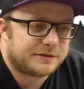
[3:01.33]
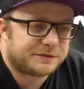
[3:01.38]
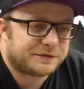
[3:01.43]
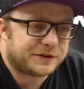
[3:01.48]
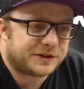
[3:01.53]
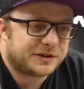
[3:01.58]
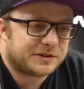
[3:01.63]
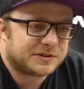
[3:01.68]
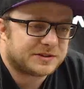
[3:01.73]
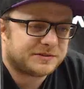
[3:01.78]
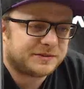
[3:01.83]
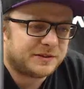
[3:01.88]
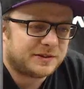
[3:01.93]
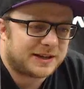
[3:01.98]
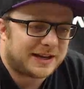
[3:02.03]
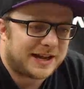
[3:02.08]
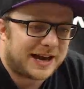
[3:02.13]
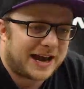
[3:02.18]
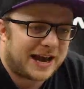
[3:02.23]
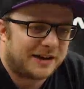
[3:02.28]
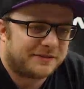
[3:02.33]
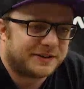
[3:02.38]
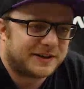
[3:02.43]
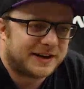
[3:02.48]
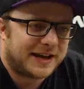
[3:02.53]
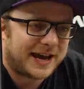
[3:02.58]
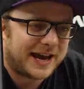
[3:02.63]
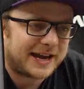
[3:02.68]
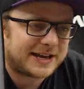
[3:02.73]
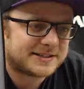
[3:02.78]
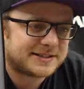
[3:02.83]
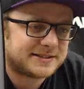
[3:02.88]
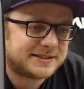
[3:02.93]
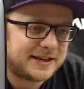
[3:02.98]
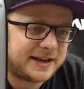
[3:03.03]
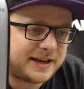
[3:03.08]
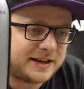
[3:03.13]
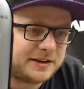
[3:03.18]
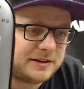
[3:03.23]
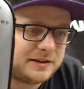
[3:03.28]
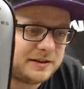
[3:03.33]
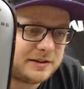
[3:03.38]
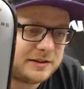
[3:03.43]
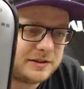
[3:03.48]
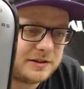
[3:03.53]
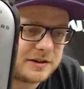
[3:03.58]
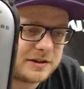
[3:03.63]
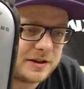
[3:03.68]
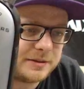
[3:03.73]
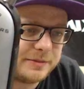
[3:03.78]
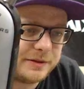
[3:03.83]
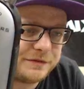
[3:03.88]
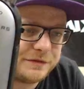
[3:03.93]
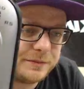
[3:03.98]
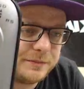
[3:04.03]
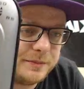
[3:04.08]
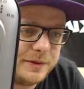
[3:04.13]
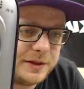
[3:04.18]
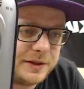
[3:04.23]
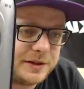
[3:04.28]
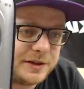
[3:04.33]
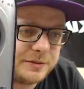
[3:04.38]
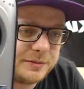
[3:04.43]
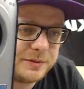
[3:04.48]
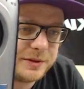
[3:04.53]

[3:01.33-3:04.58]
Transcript: for those of you that have an X10, you're going to be familiar